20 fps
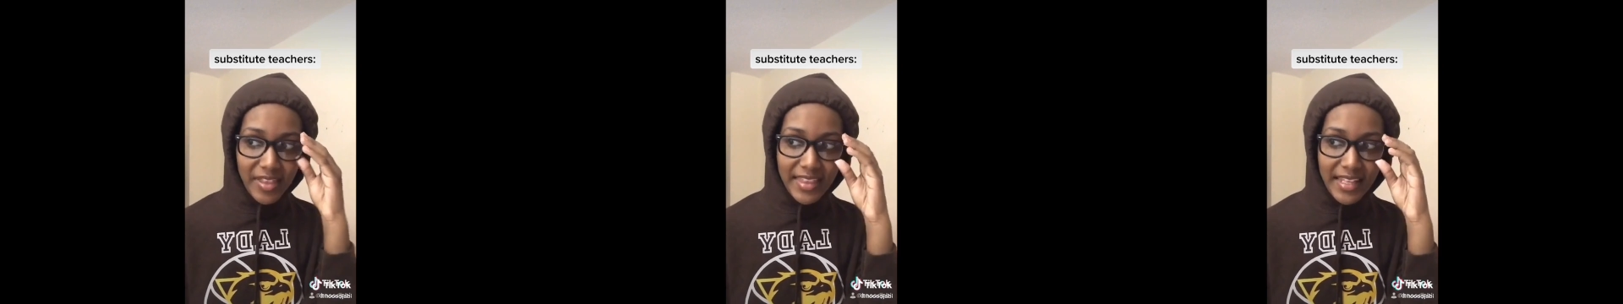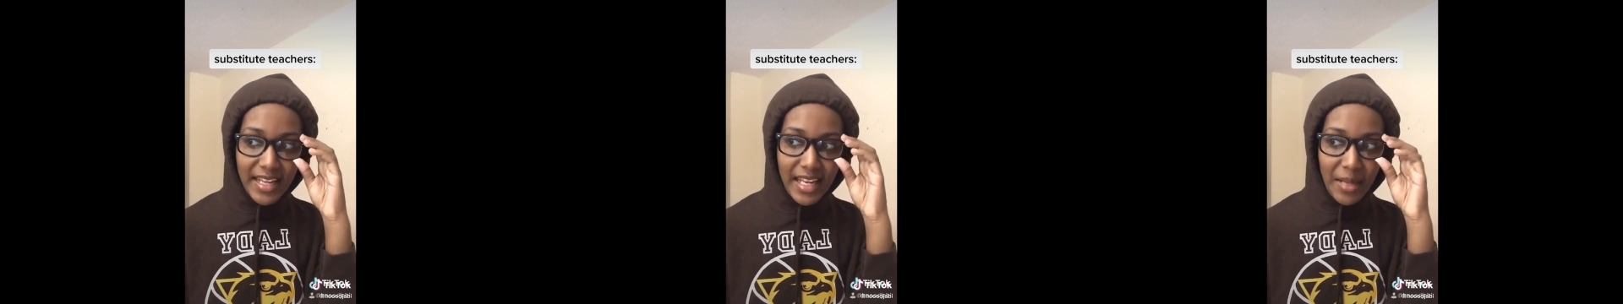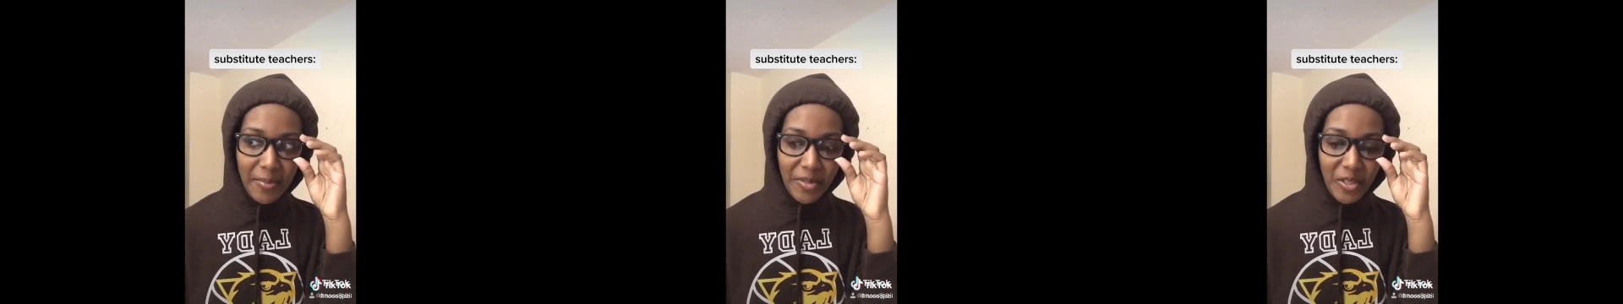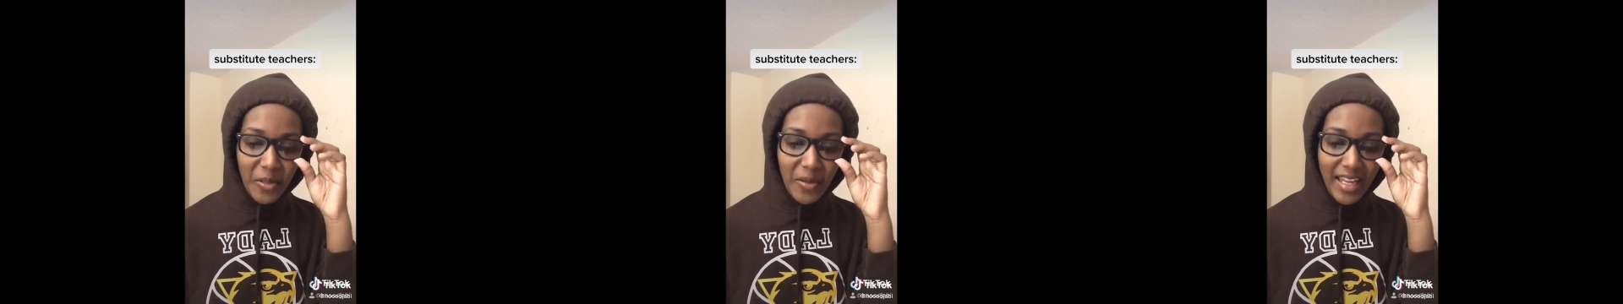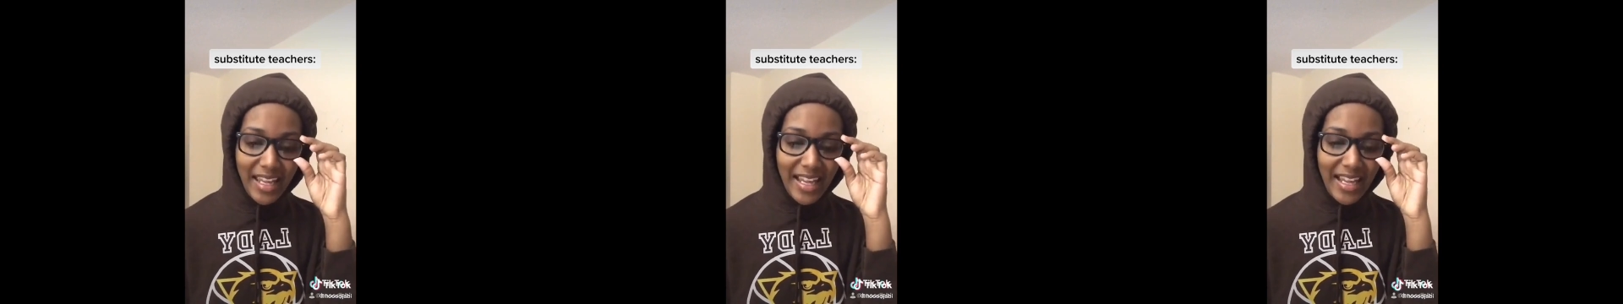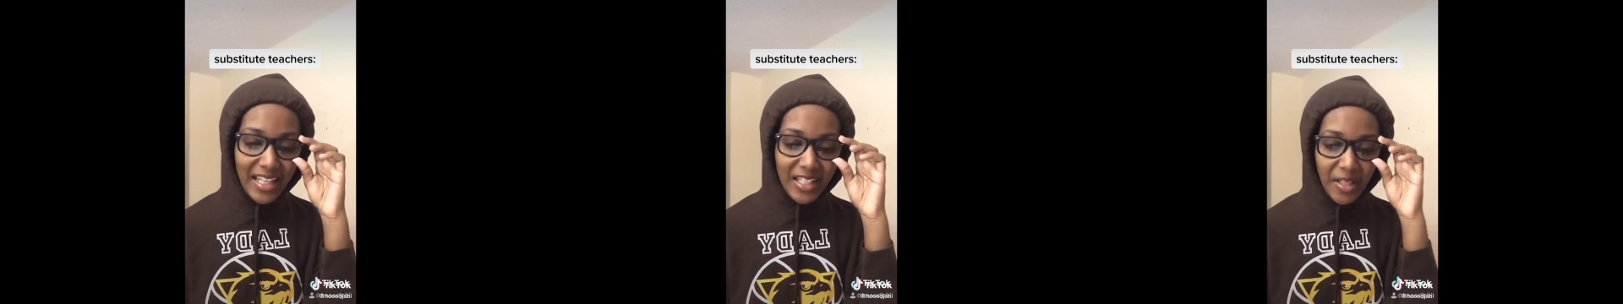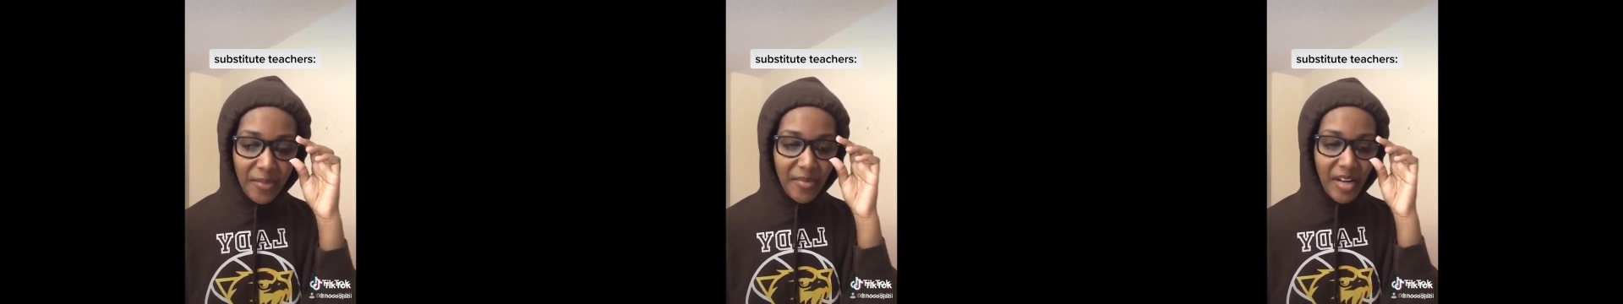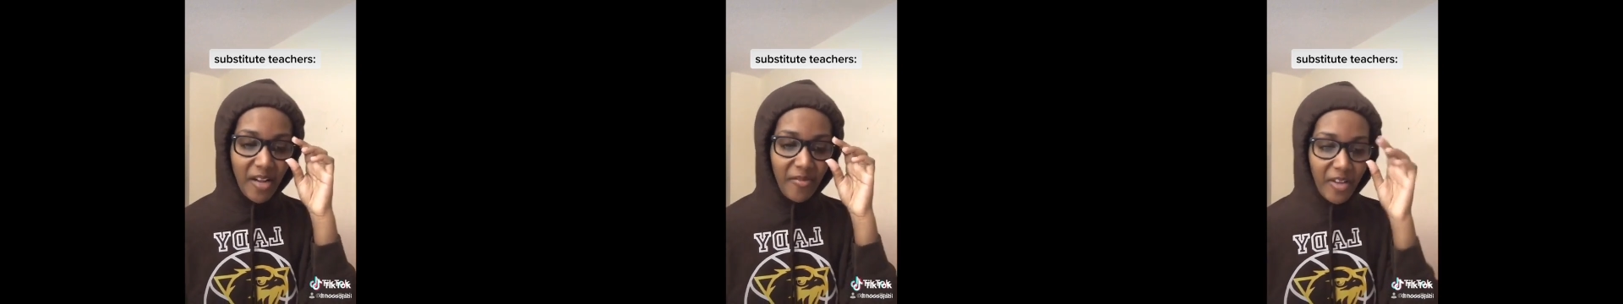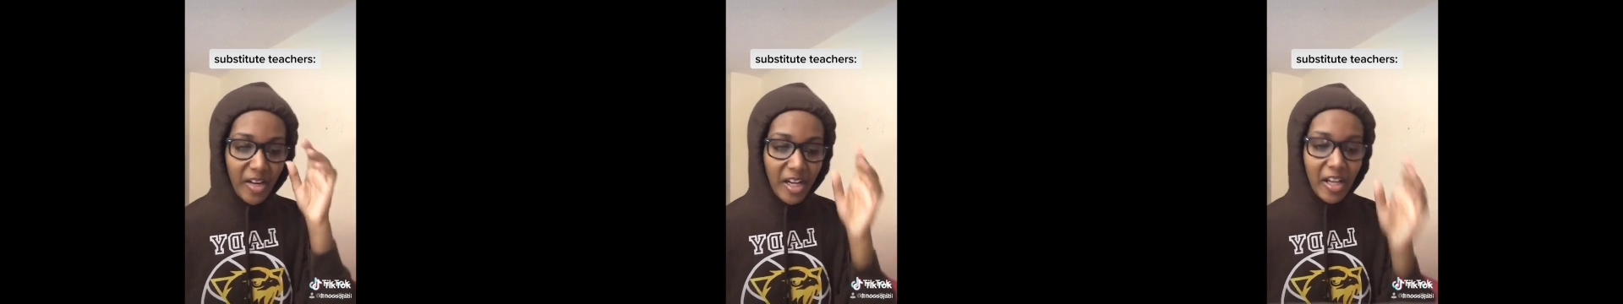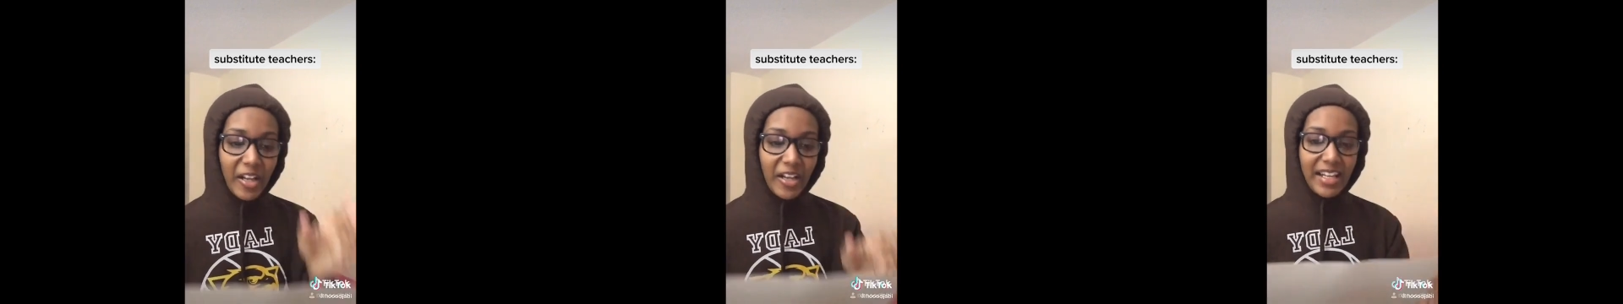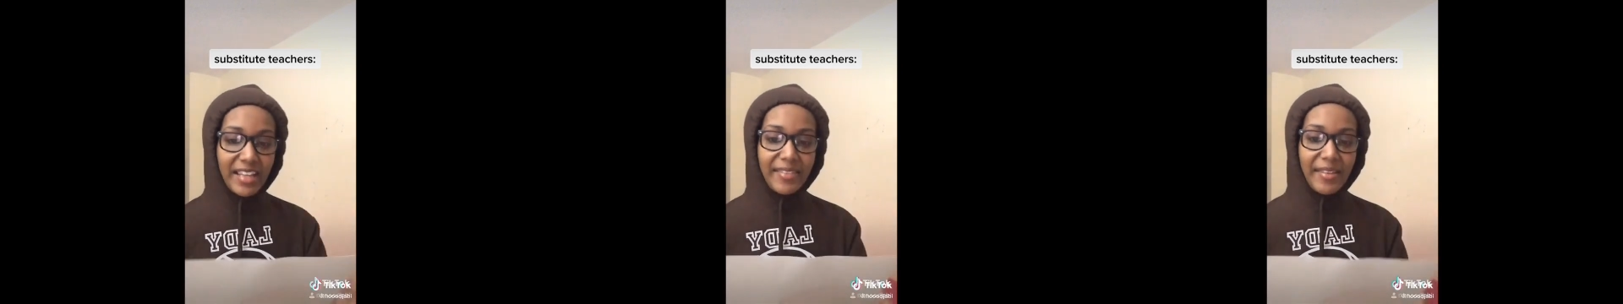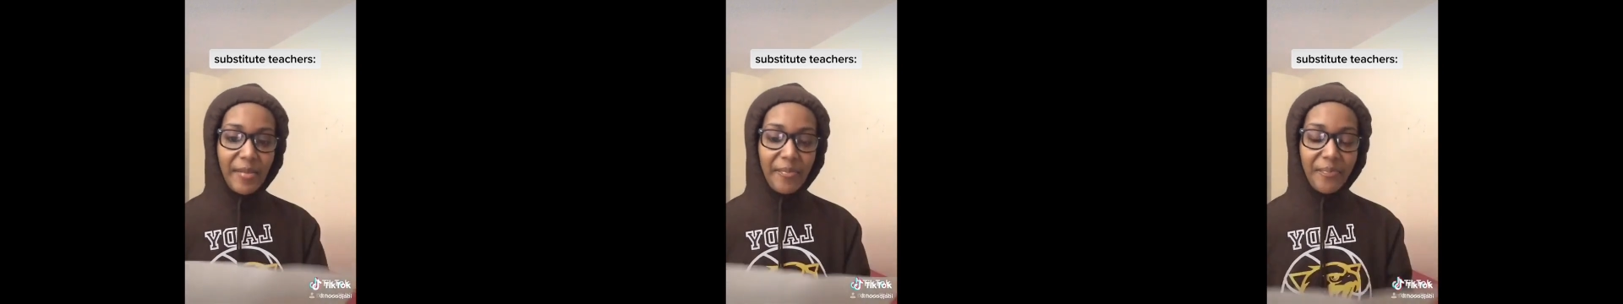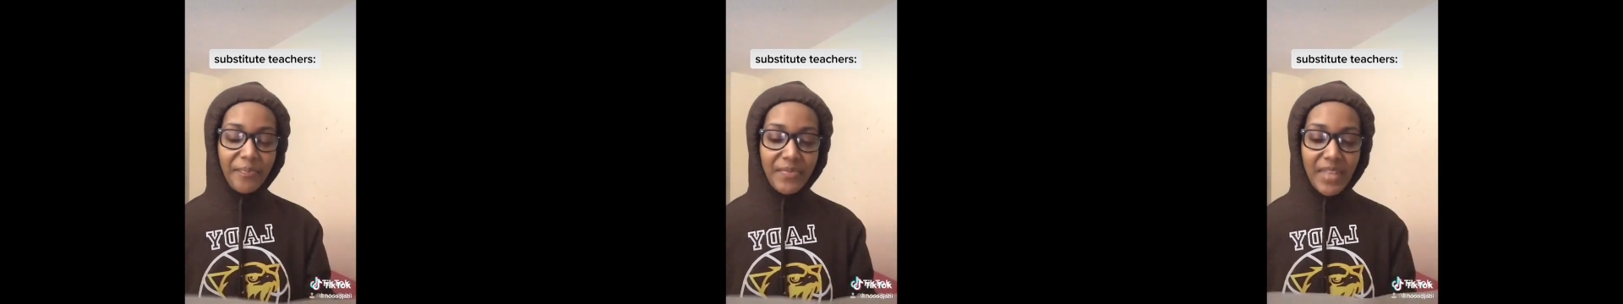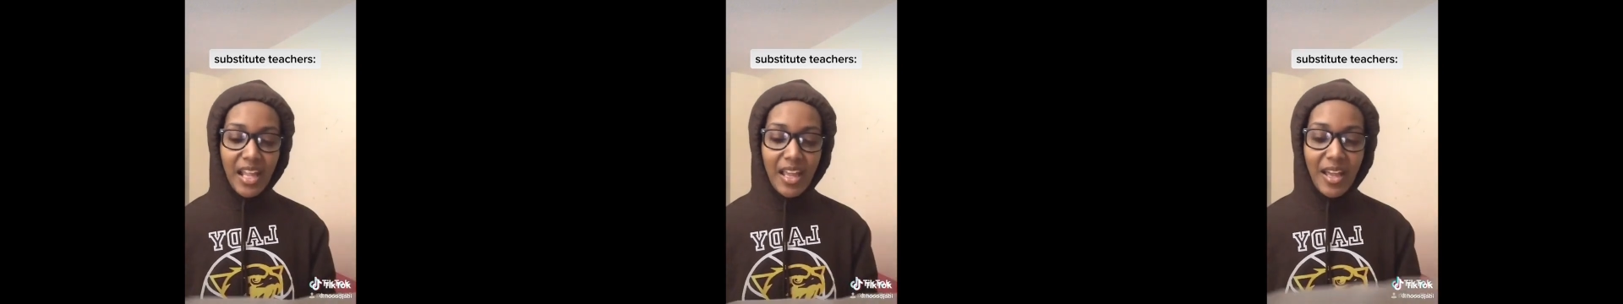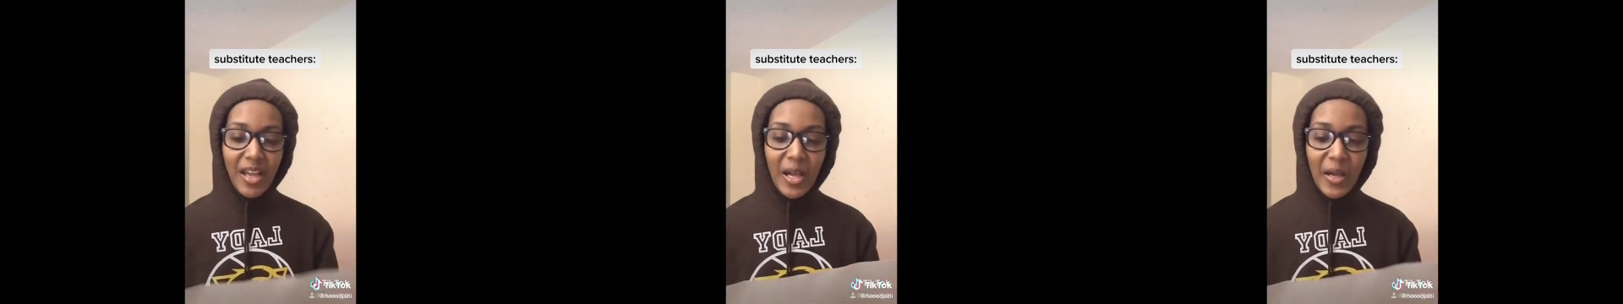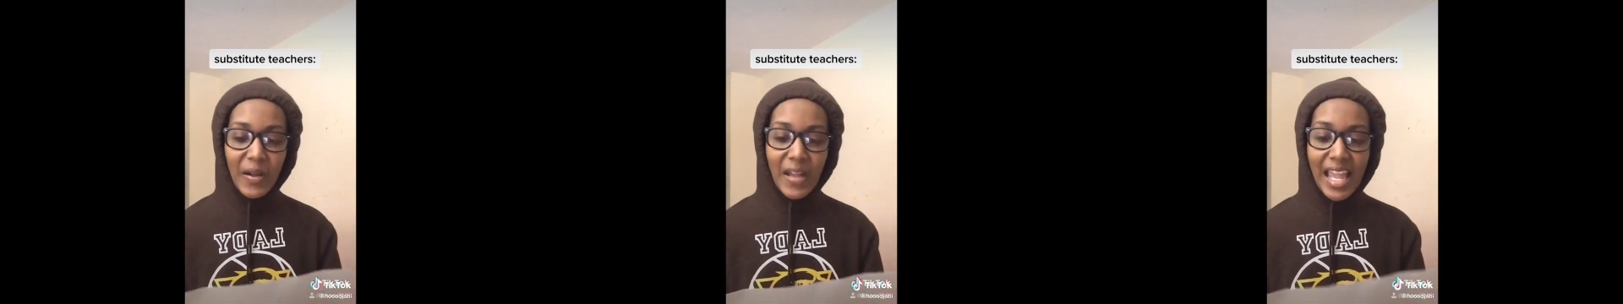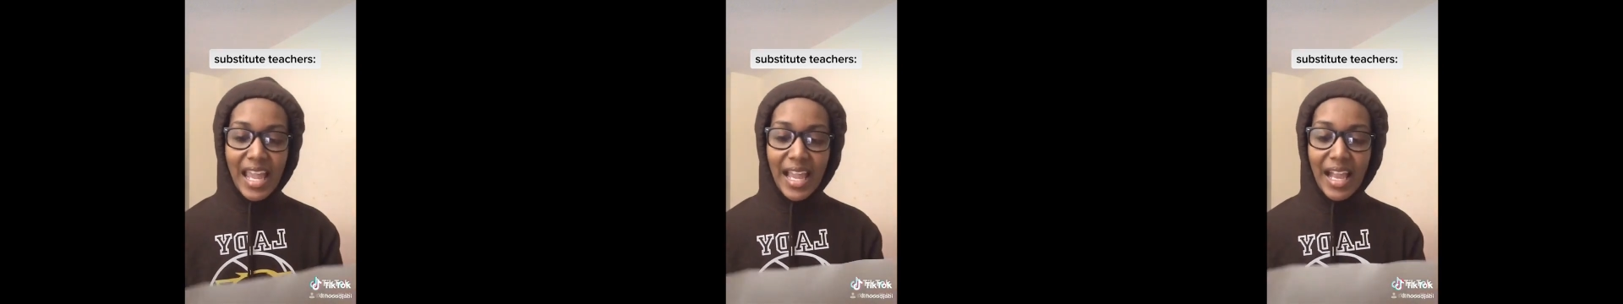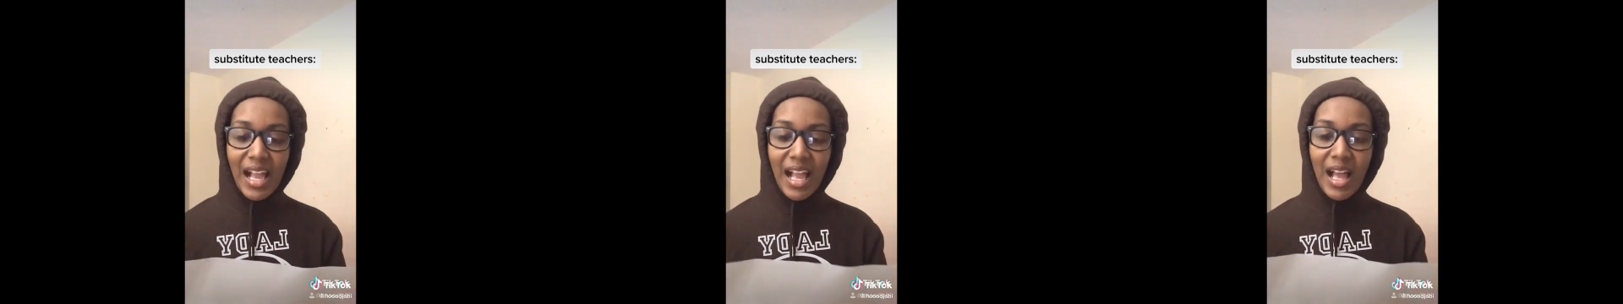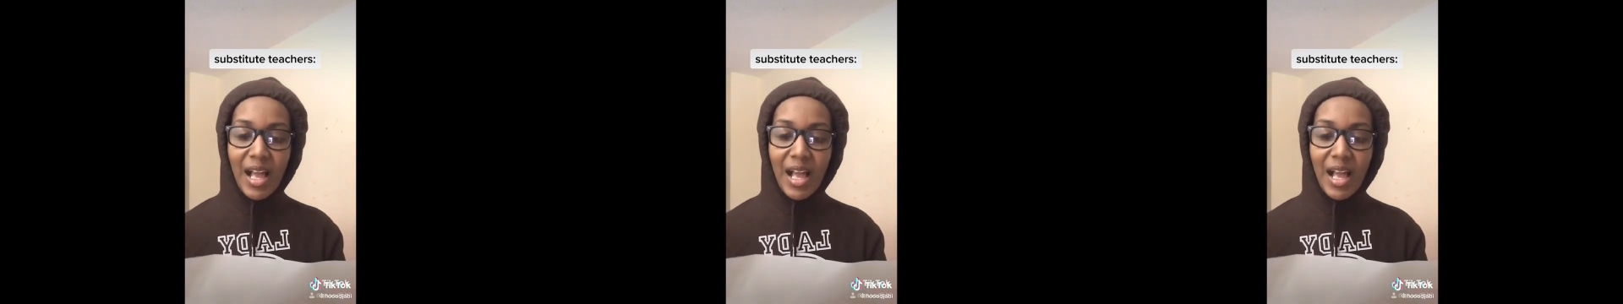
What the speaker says: the names, okay, guys? I'm not very good at them. Okay,